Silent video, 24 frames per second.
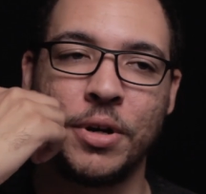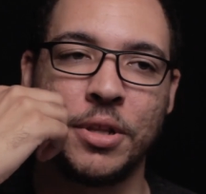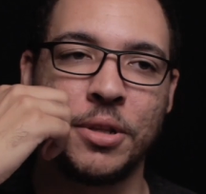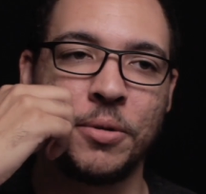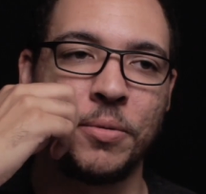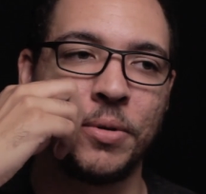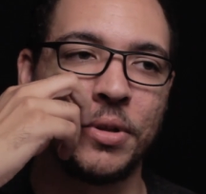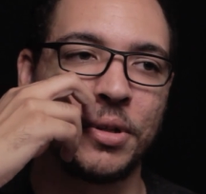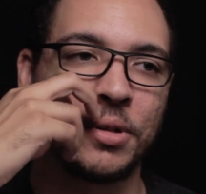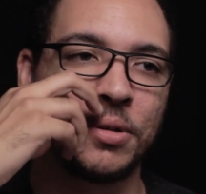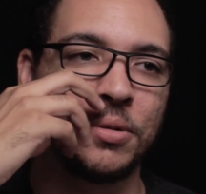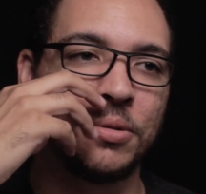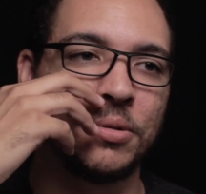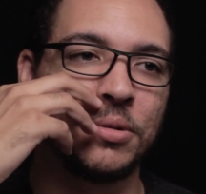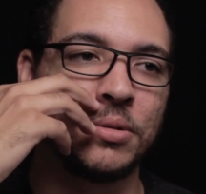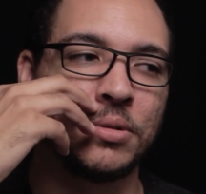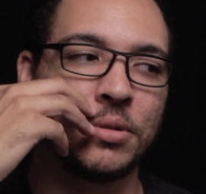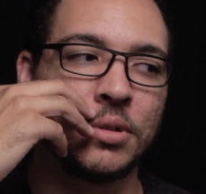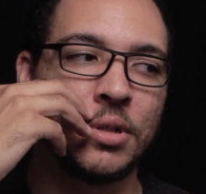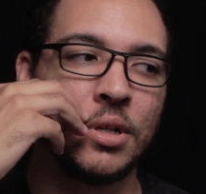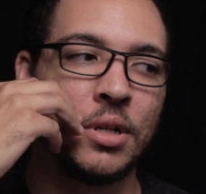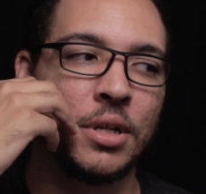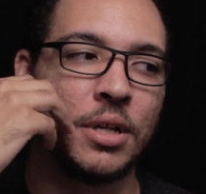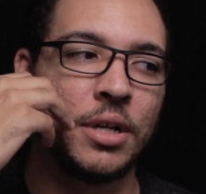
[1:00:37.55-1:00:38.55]
Really, really
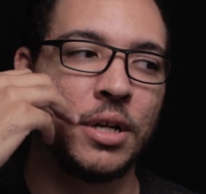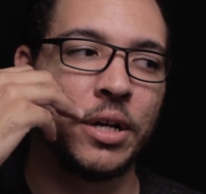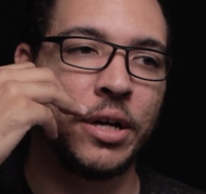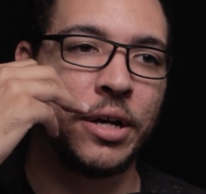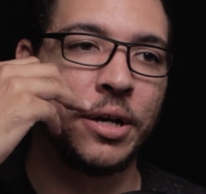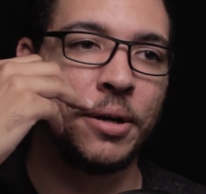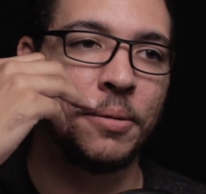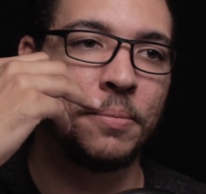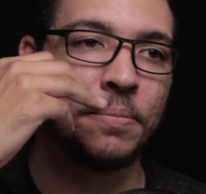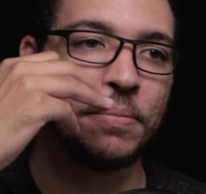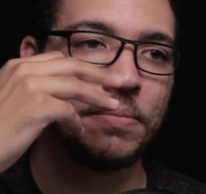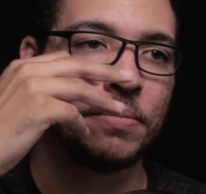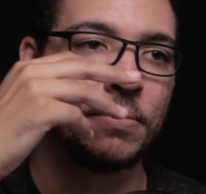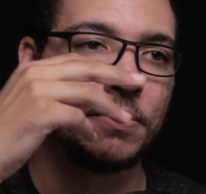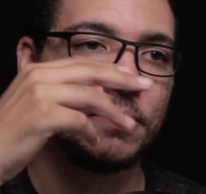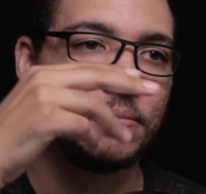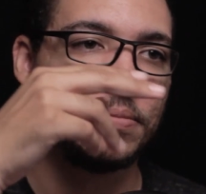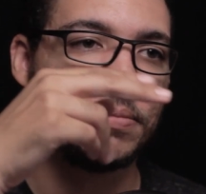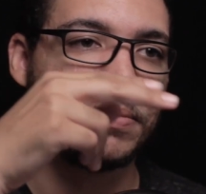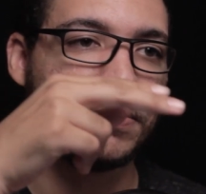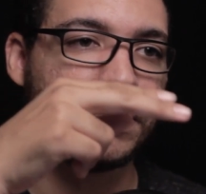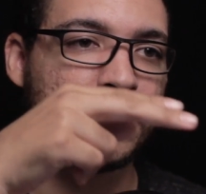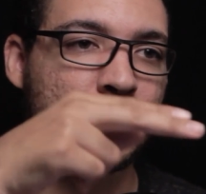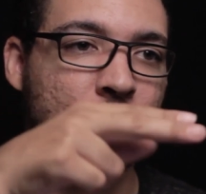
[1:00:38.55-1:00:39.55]
cool. You
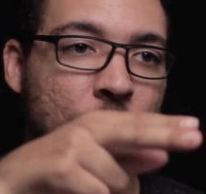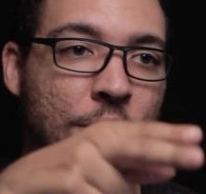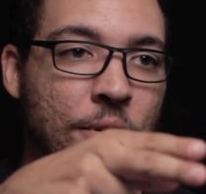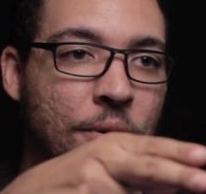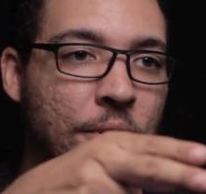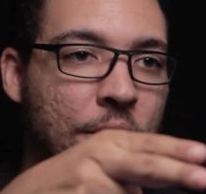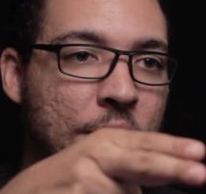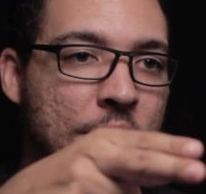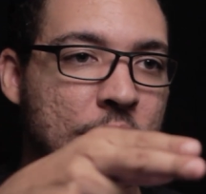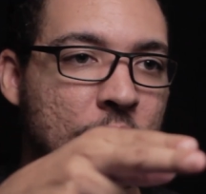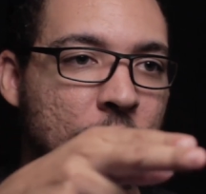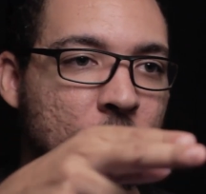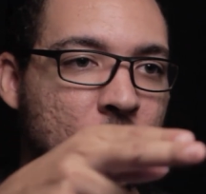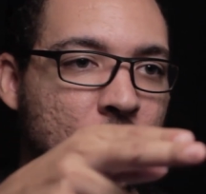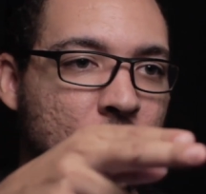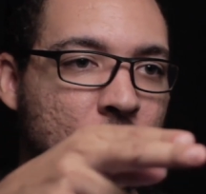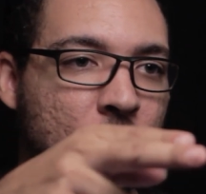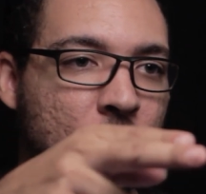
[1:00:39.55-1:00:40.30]
were gonna say?